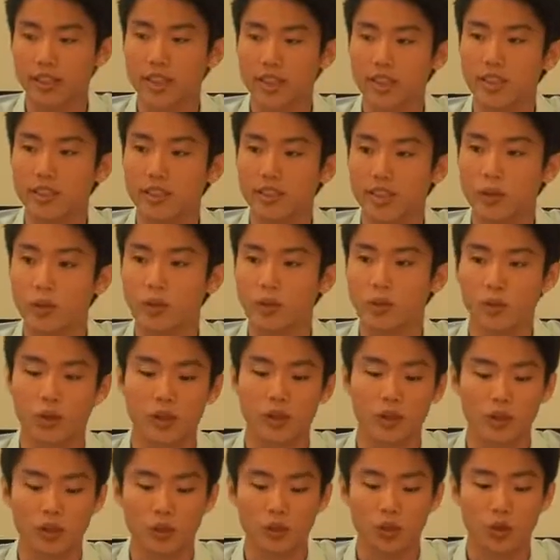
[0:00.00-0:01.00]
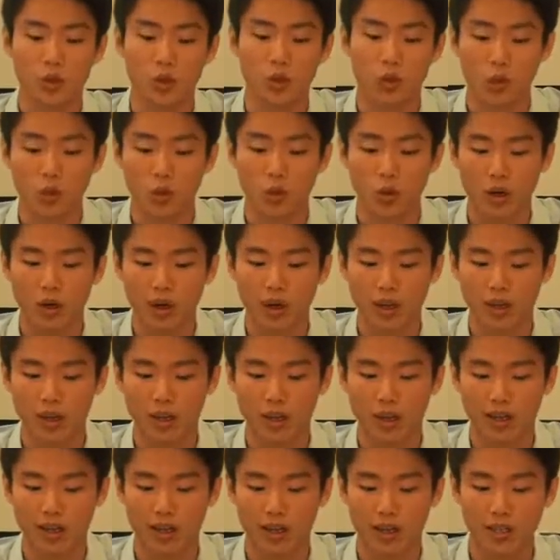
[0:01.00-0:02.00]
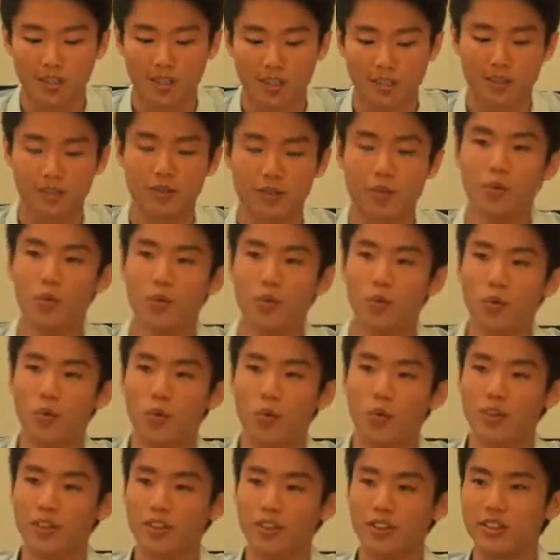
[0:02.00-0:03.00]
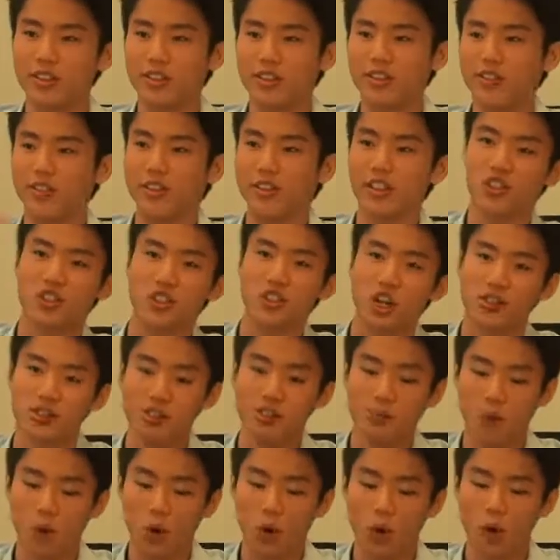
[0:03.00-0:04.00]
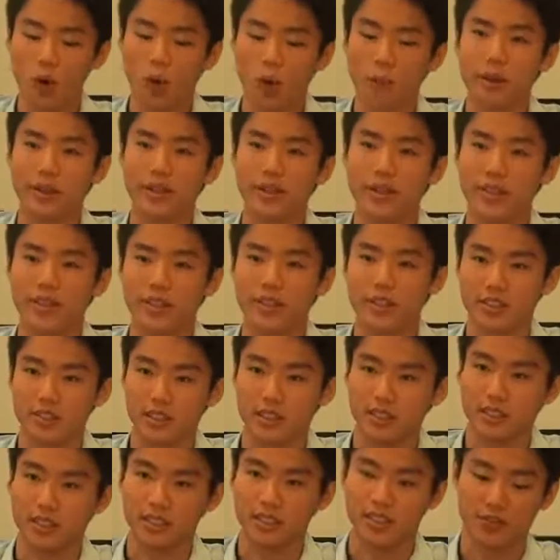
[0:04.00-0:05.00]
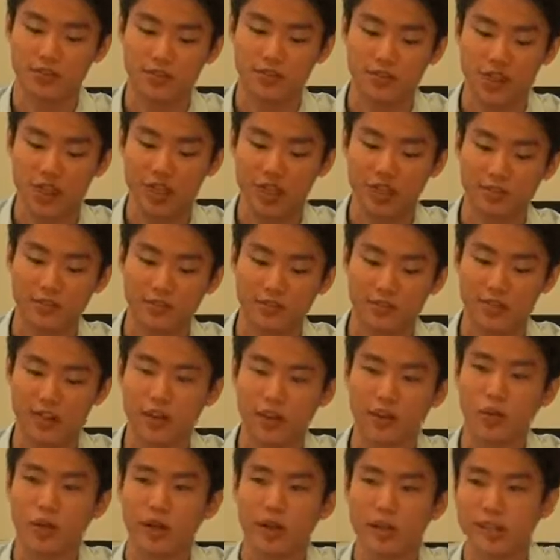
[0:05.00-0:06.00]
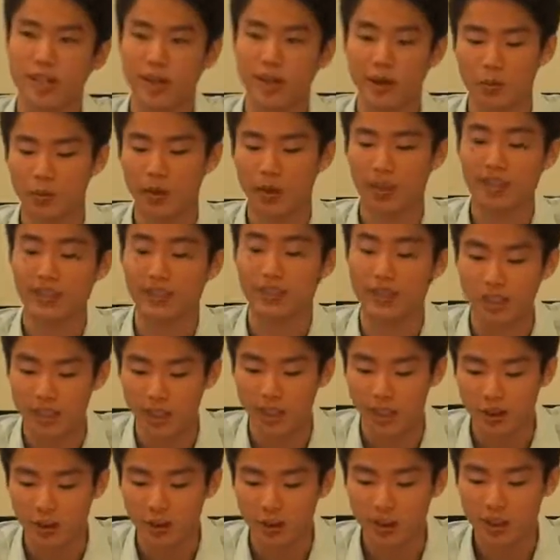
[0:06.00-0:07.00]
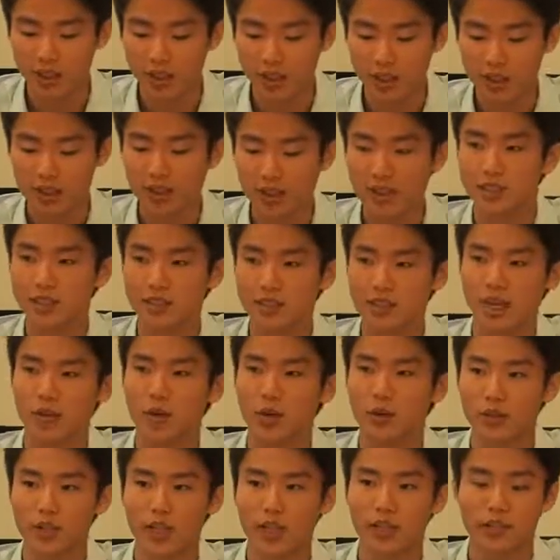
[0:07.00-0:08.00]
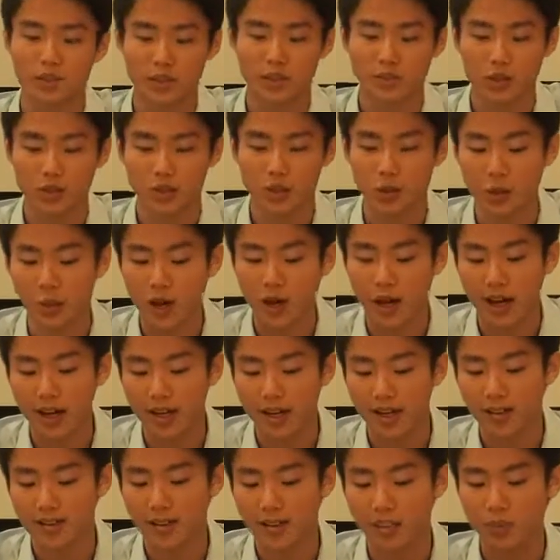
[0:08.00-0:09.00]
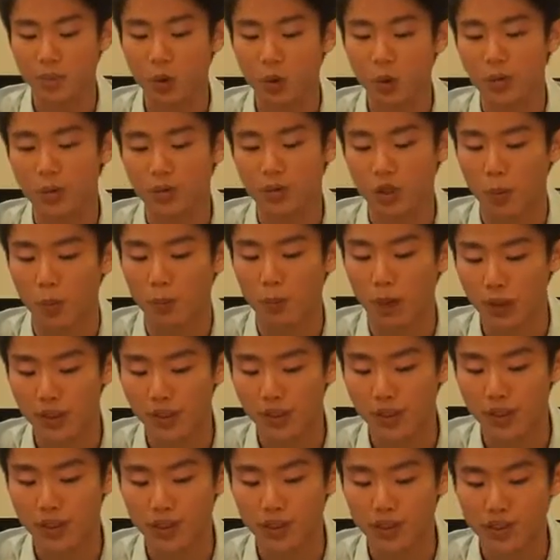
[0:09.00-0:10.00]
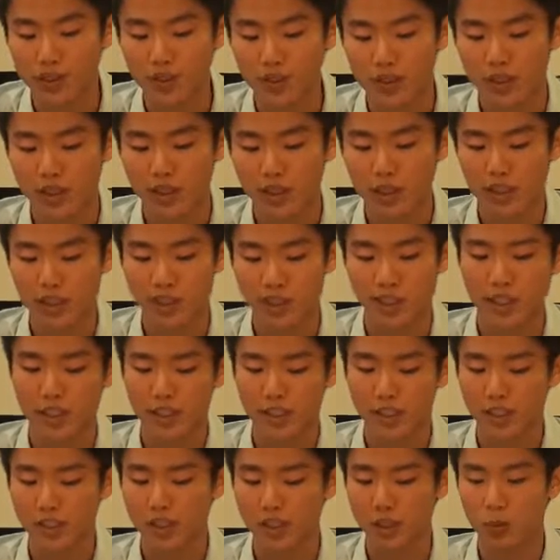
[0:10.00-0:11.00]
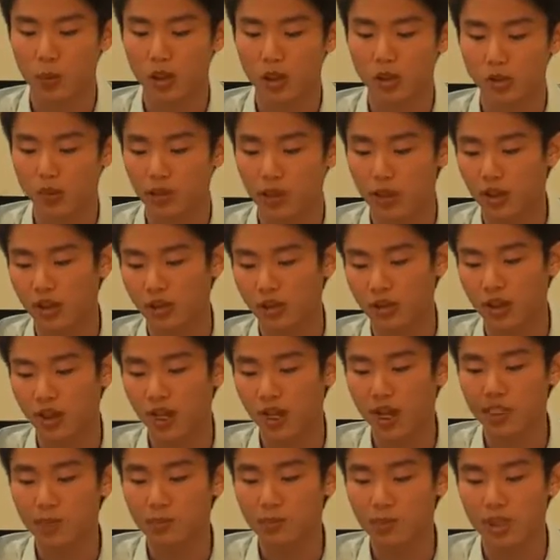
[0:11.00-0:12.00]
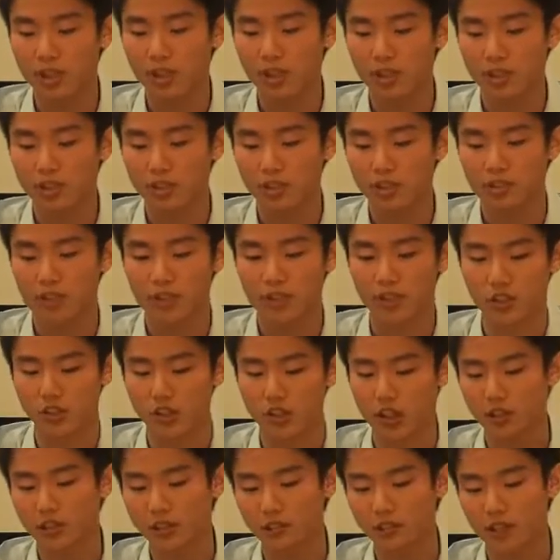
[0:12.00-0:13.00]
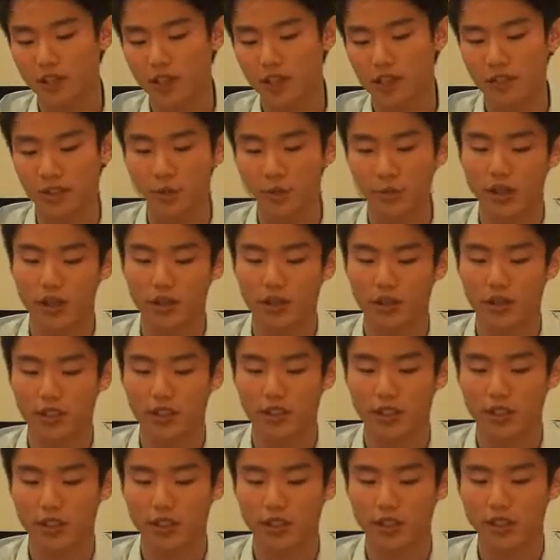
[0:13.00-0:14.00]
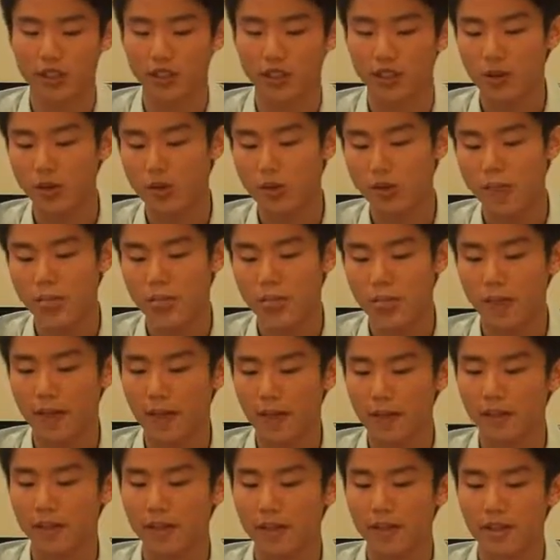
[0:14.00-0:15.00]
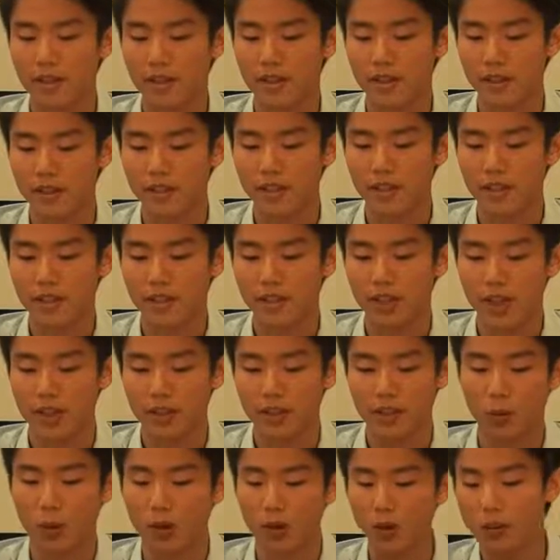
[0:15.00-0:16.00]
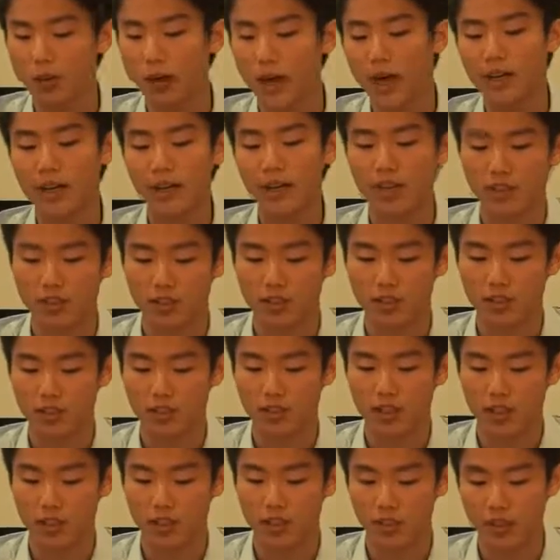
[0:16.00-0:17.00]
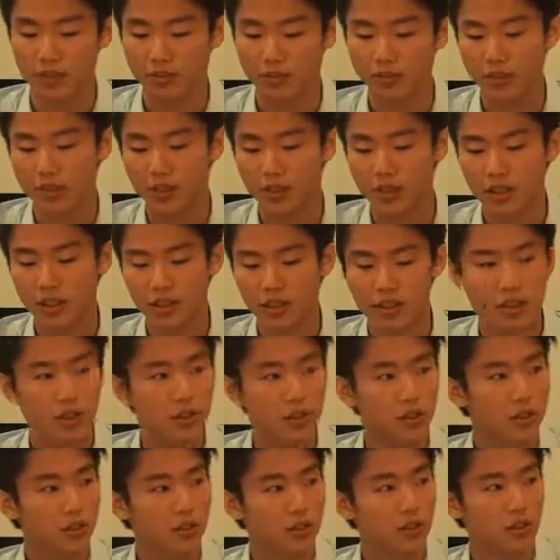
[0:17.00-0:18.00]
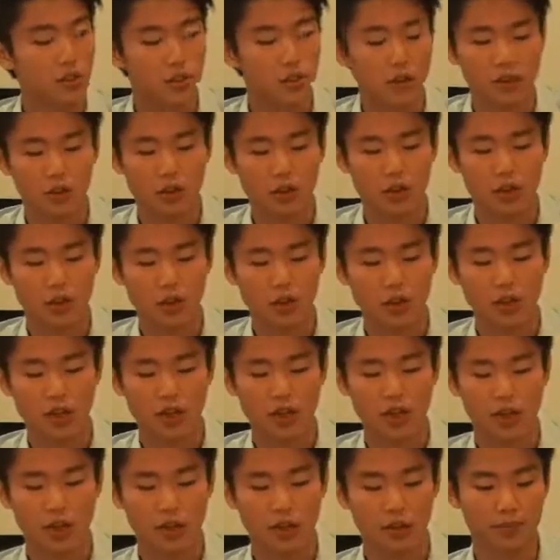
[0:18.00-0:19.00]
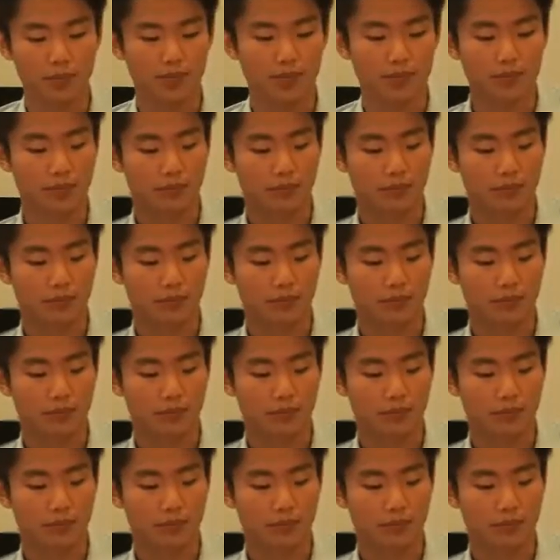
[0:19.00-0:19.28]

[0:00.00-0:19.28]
that, that wanting to show, uh, like, the first draft of a poem and then the successive draft of one that I'm writing right now, that, that so I, this poem is called Boundaries, and actually, the one on the on the last page is the first draft, and the so one on the, the and the one prior is the yeah. second draft. Yeah. So um,